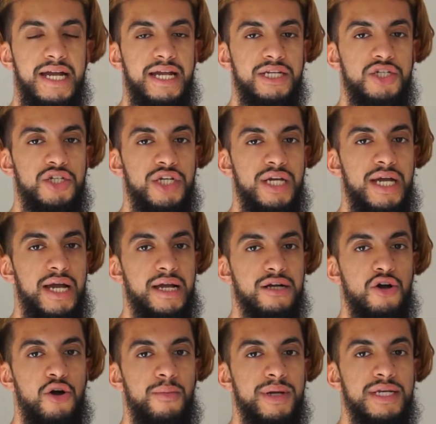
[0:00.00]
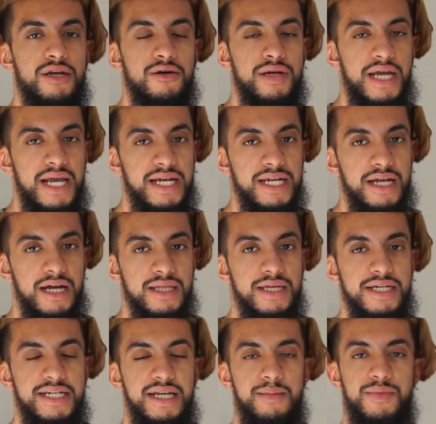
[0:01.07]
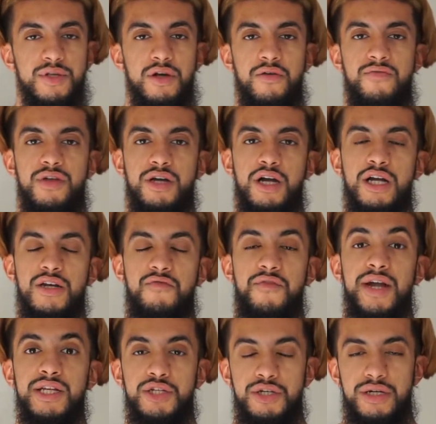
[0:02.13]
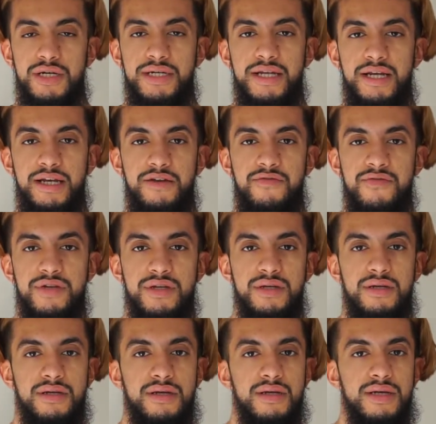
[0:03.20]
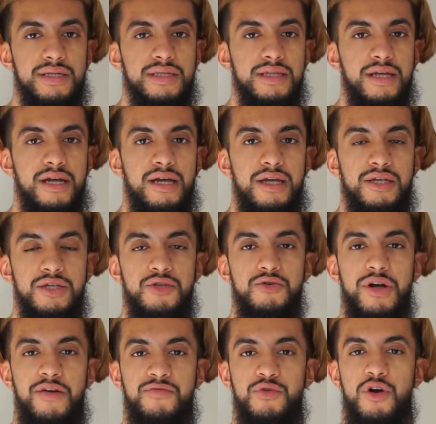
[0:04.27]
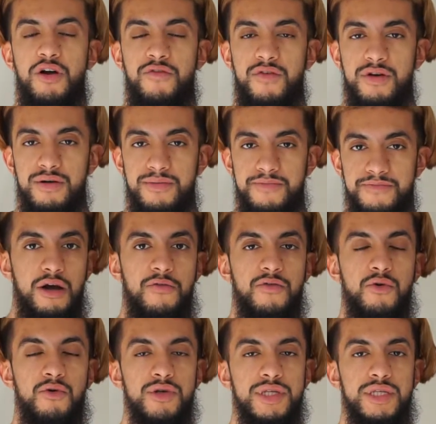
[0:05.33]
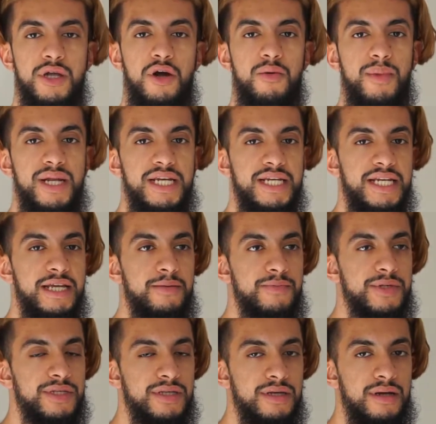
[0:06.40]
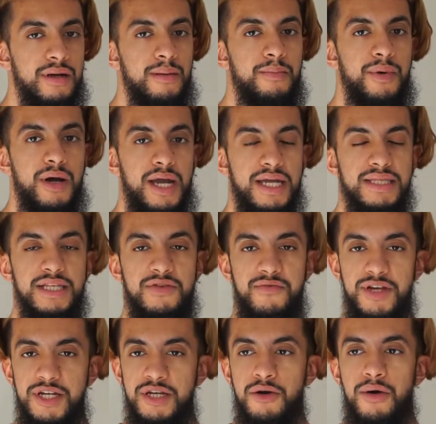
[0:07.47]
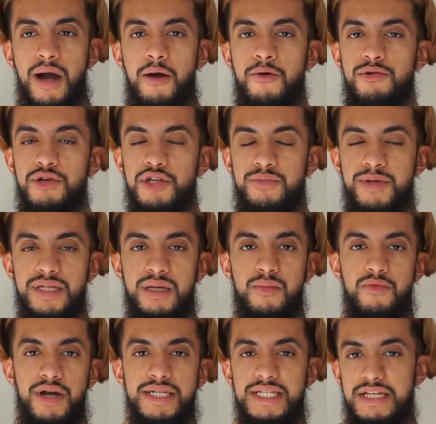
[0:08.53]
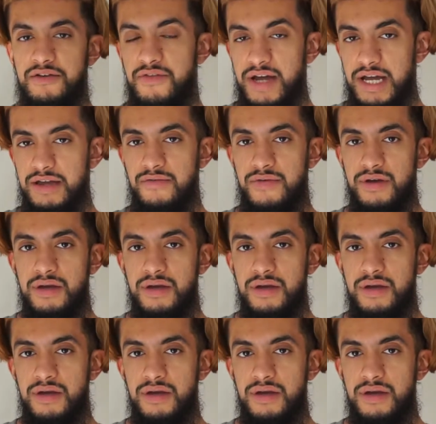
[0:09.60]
and share and comment down any other tips of the conventional deadlift that you have to offer. Of course there are many tips, but in this video I will just be summarizing 5